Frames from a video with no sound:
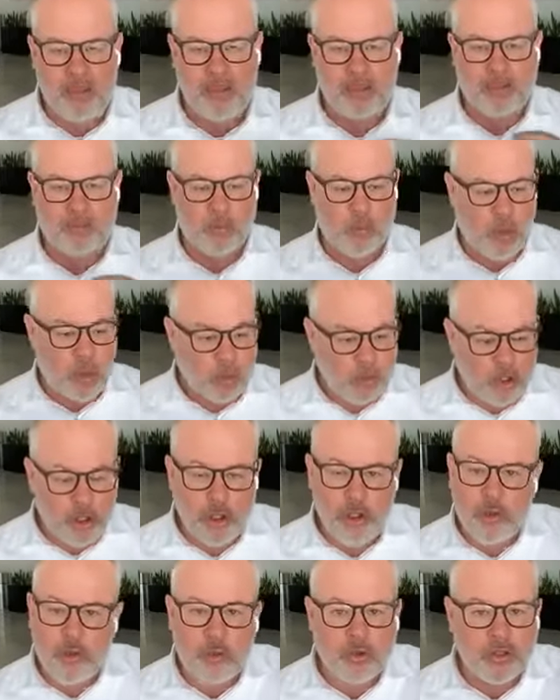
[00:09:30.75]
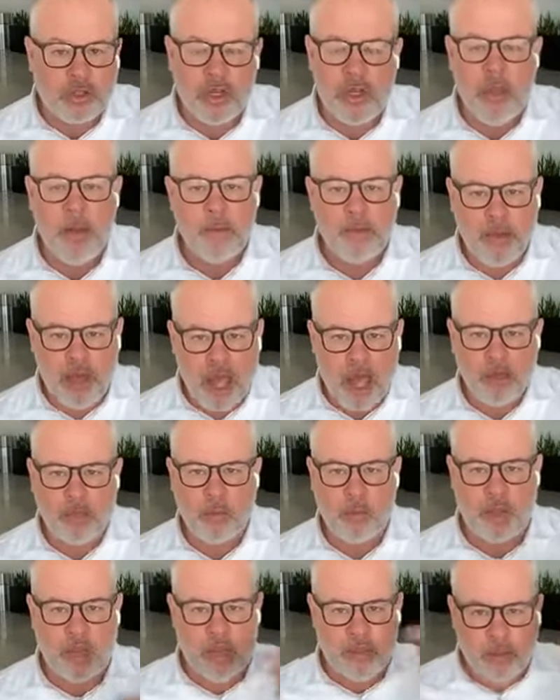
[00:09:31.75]
this well-used
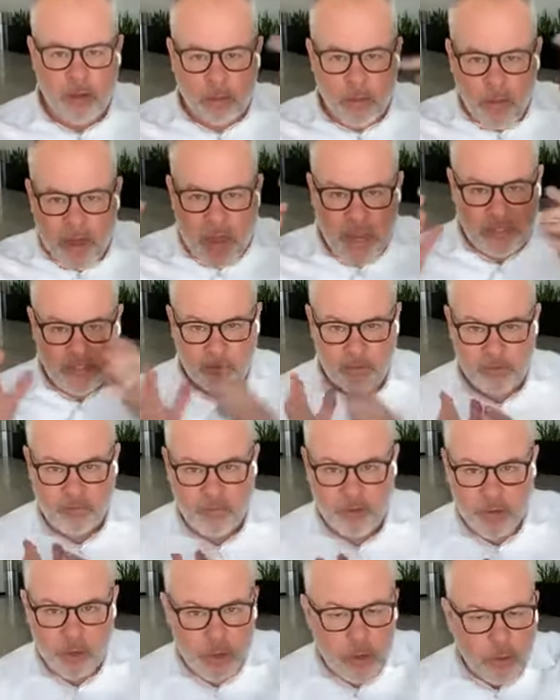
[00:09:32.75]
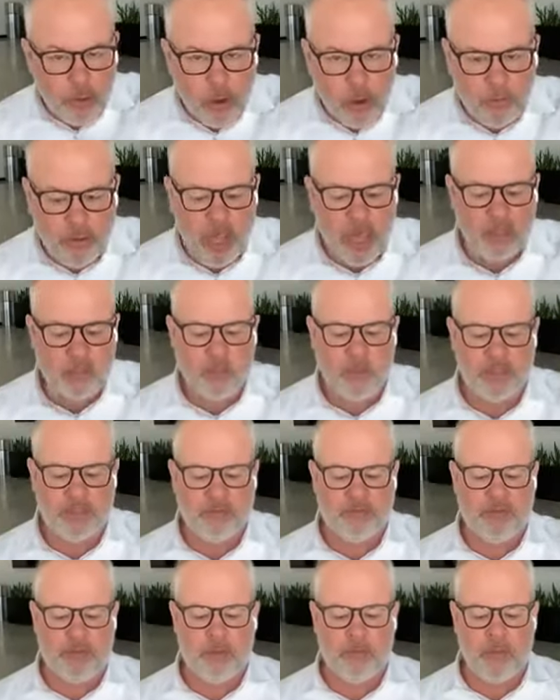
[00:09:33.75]
pathway in their mind, sort of the neural pathways
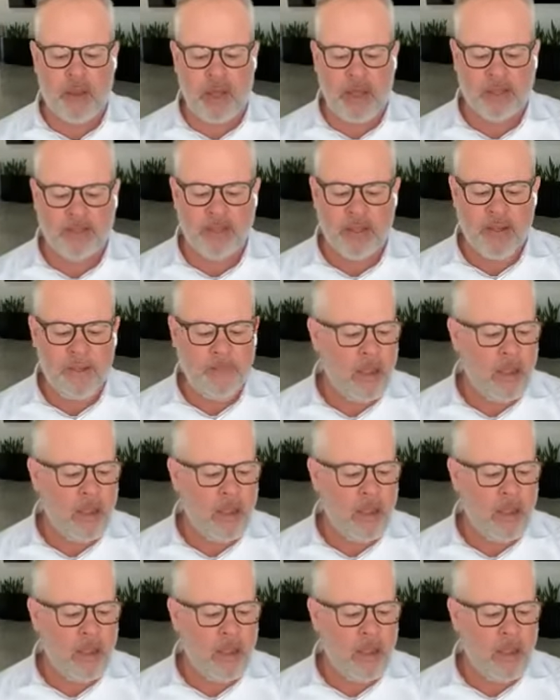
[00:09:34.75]
of their minds.